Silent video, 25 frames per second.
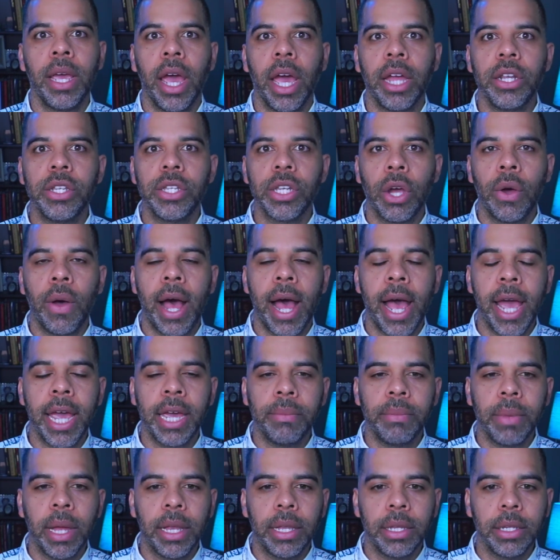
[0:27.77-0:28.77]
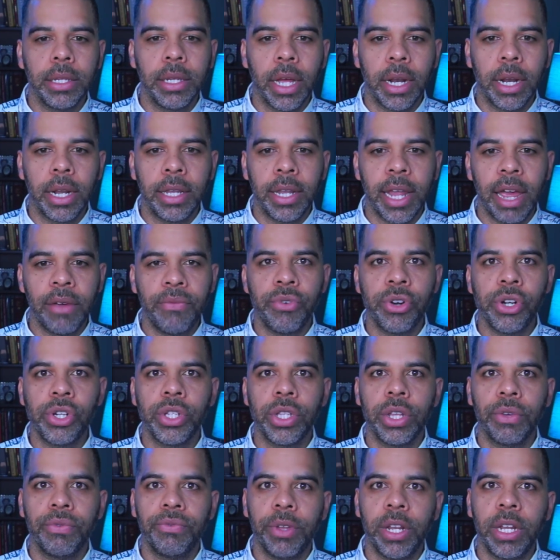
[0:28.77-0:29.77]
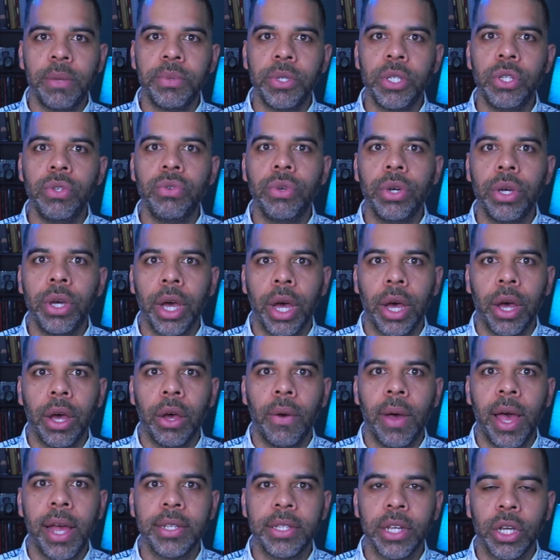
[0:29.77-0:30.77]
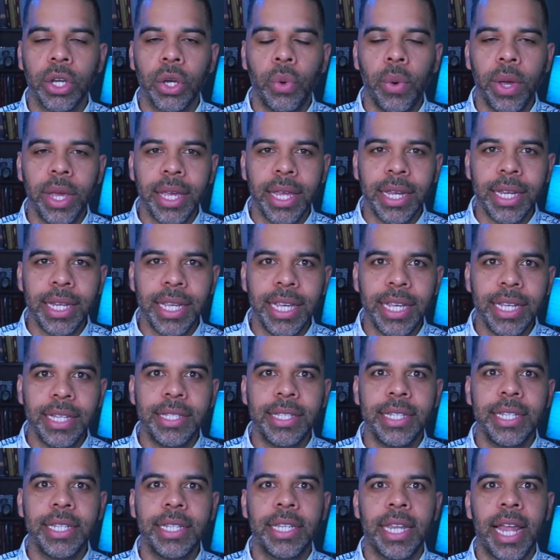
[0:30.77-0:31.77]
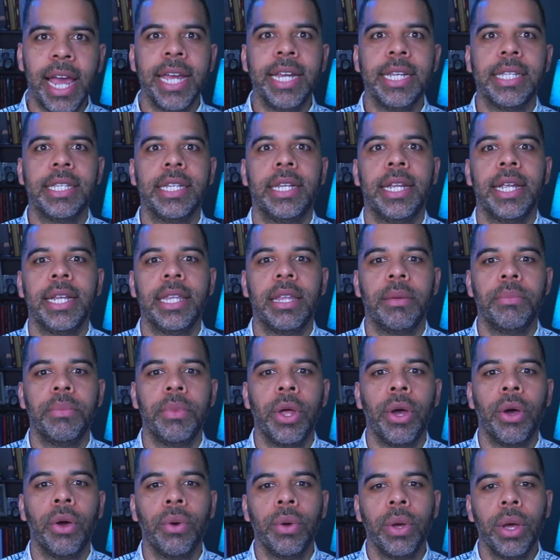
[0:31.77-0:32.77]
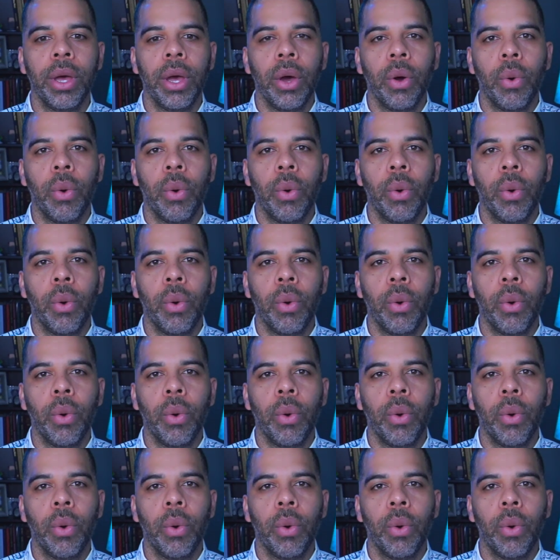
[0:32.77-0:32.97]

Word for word: And so I am going to leverage the Philips Hue Go as a quick and easy light to let them know